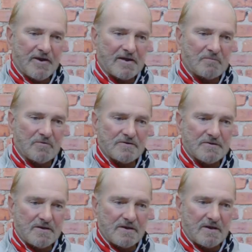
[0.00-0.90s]
animals,
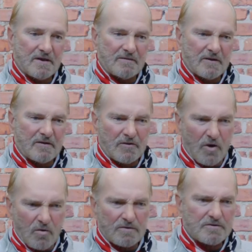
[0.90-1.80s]
the uh, the
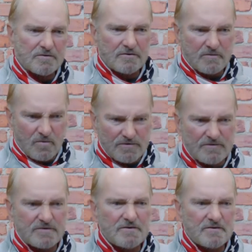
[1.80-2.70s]
goats or
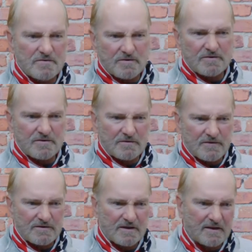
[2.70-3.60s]
horses or
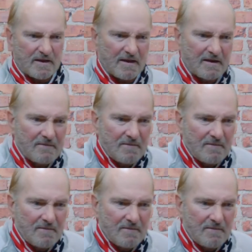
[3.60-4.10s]
things like that.